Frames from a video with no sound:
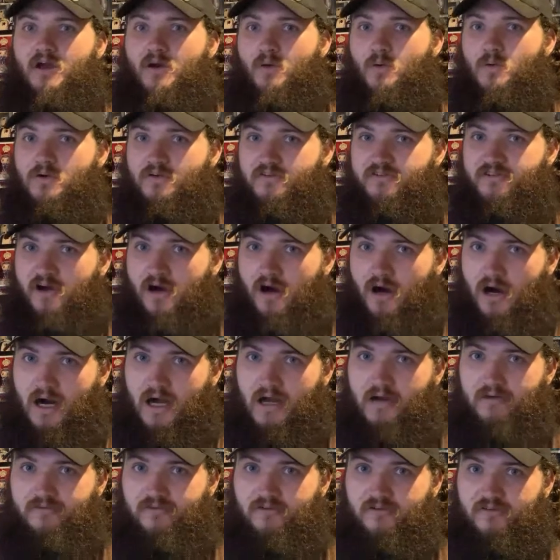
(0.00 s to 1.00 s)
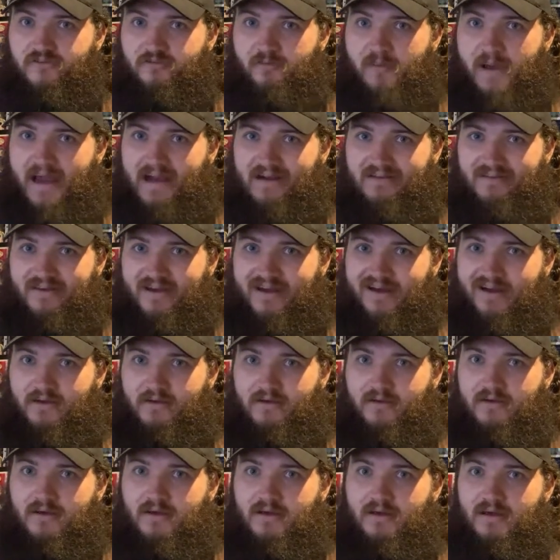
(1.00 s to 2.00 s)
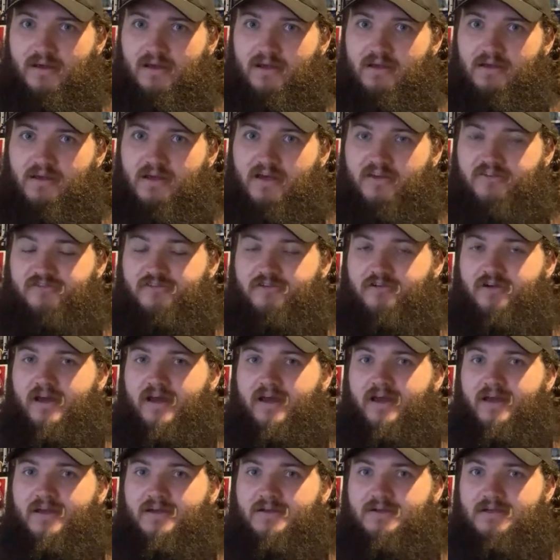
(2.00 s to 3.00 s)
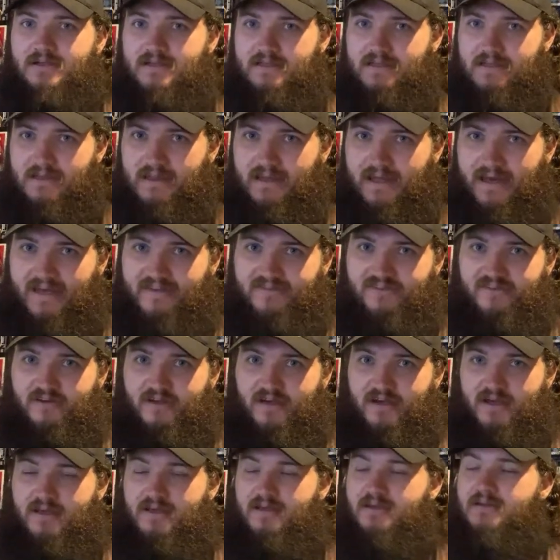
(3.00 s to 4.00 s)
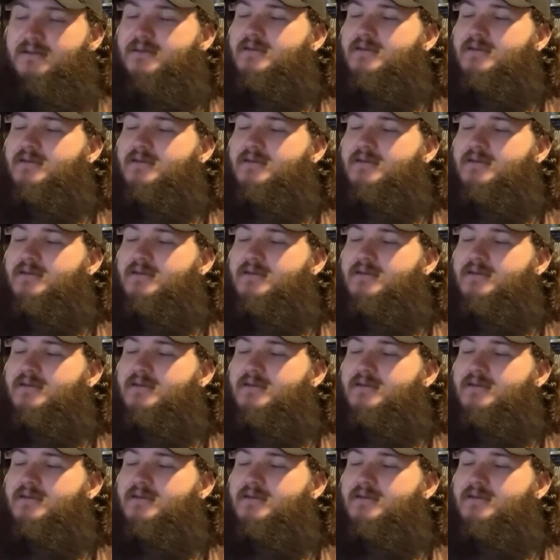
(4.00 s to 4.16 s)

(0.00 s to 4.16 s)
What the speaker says: was hot for SmackDown yesterday, last night.